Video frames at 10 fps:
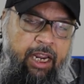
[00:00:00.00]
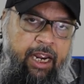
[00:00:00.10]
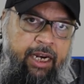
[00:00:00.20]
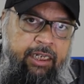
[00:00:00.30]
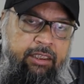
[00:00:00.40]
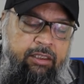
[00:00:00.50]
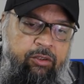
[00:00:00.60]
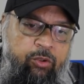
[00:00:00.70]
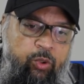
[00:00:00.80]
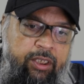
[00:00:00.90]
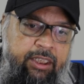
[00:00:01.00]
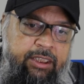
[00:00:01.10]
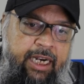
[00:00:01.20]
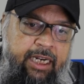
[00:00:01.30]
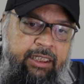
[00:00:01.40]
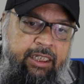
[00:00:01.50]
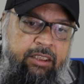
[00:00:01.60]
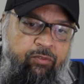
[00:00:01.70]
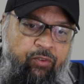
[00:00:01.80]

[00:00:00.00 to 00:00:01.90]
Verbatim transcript: And to understand this,